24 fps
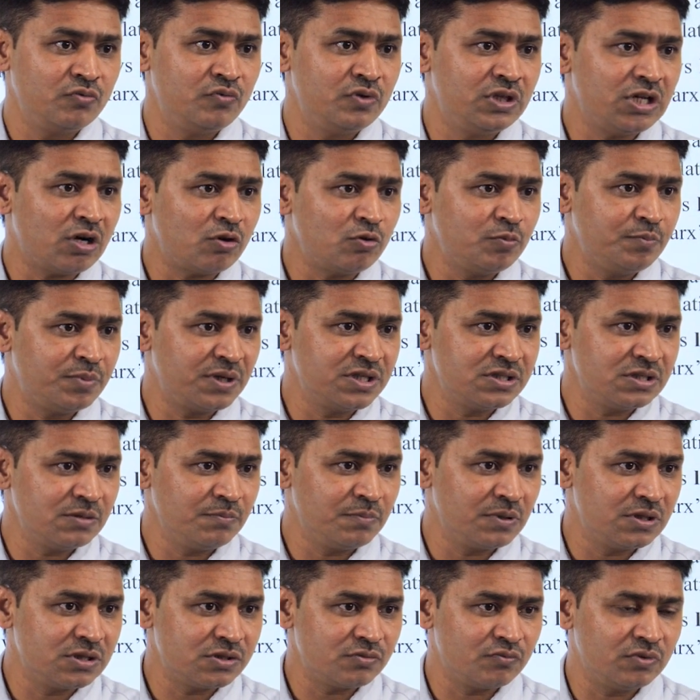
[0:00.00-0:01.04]
Without
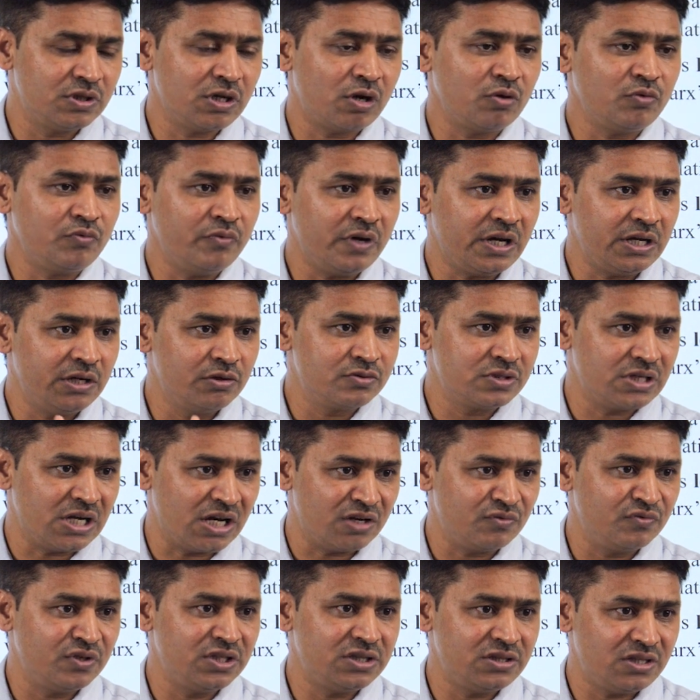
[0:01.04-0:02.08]
principles, without values,
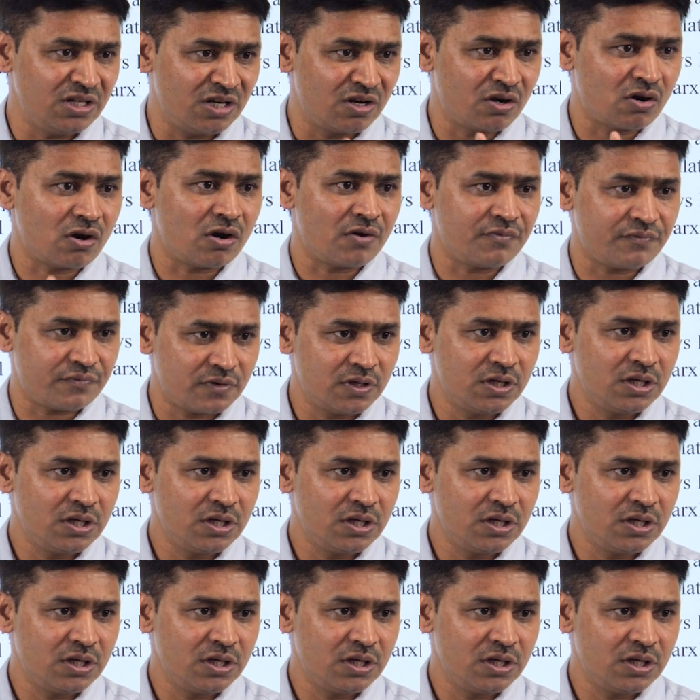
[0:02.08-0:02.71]
can we think of